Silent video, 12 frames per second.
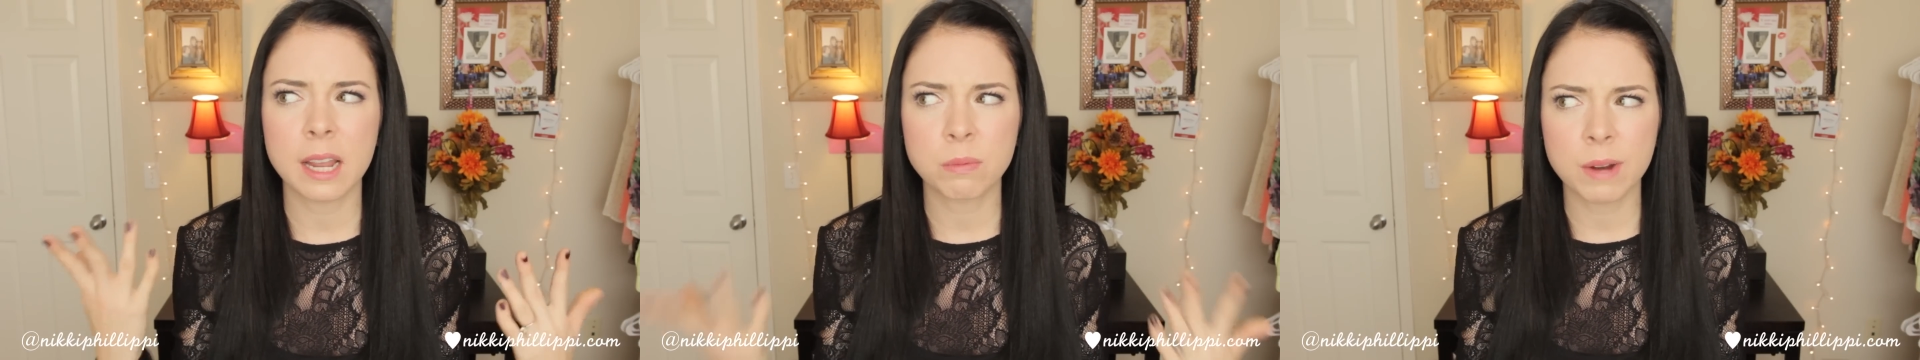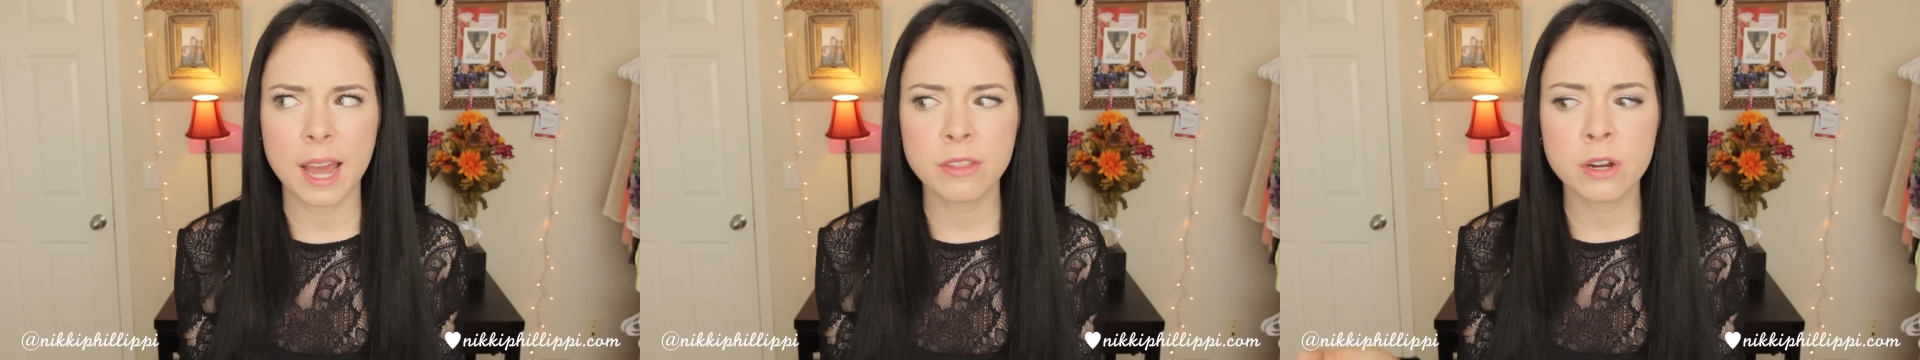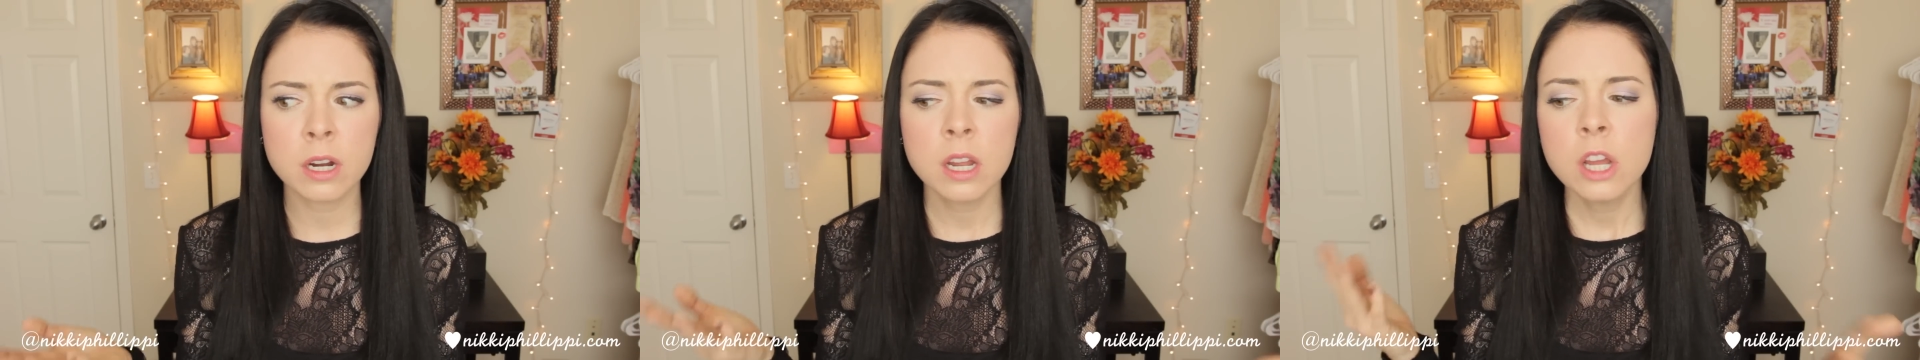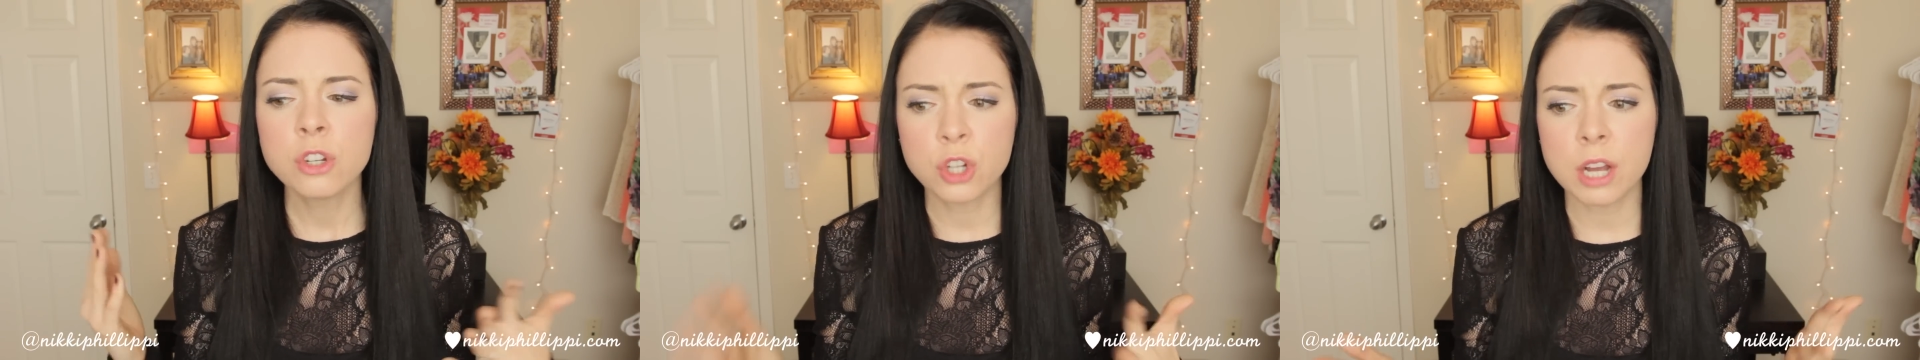I'd rather
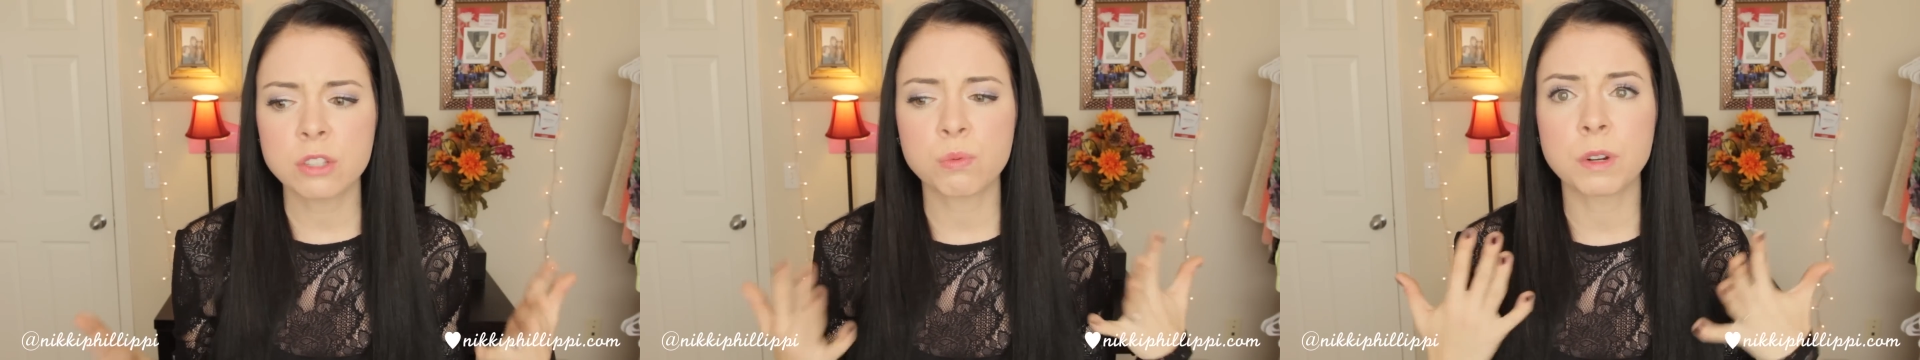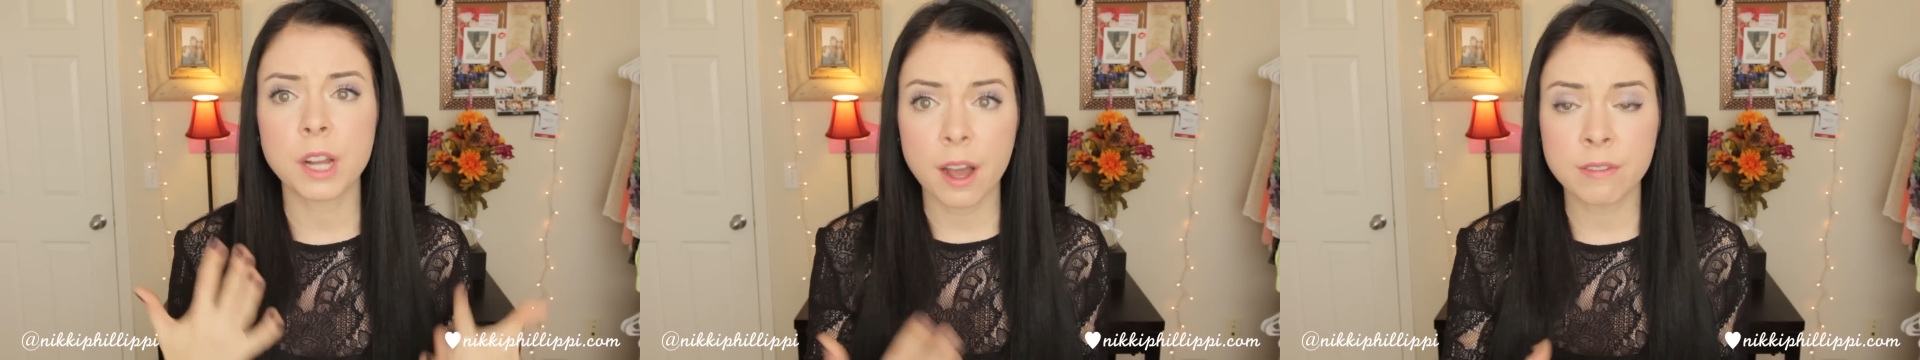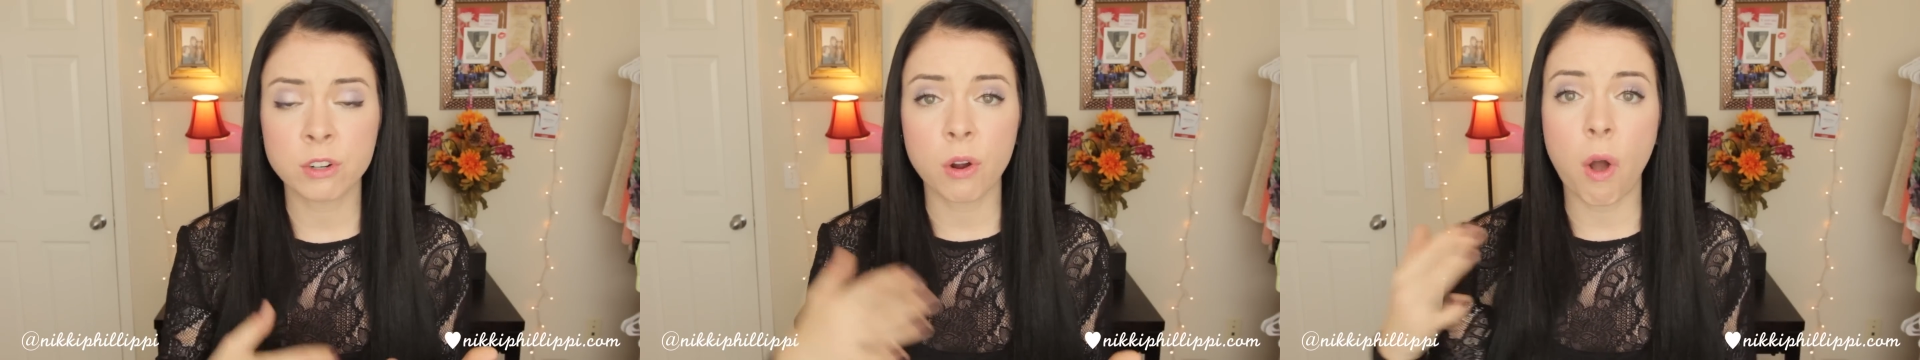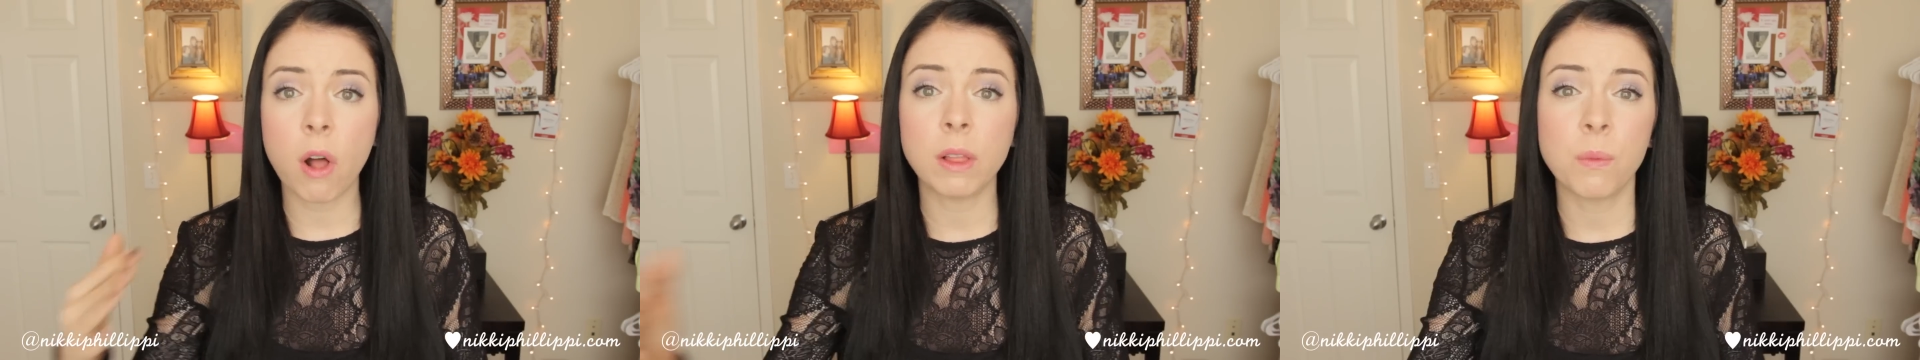just recover
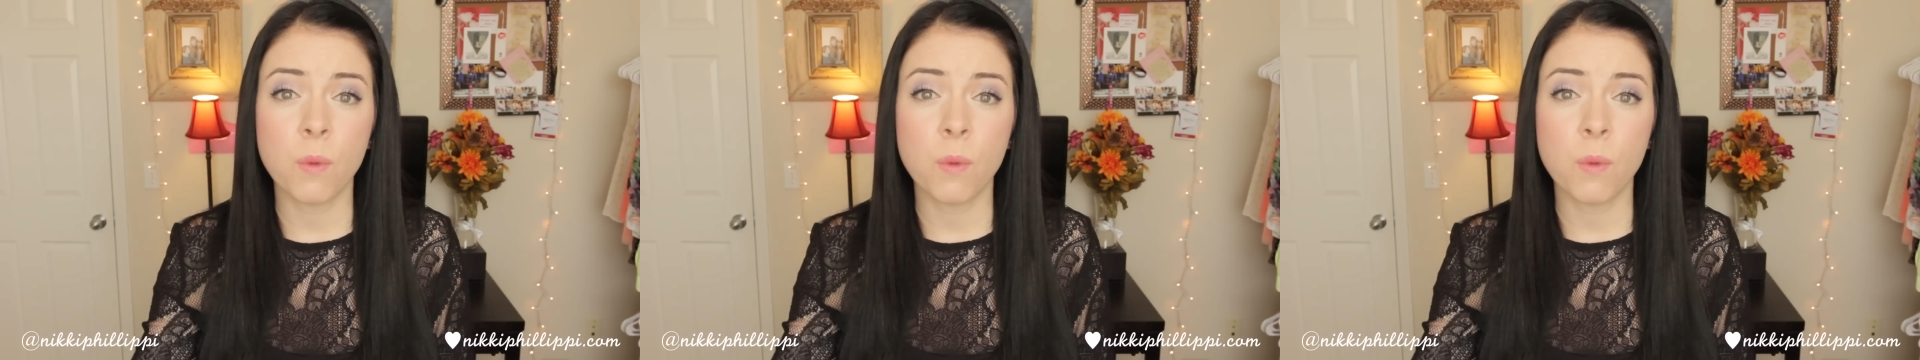all at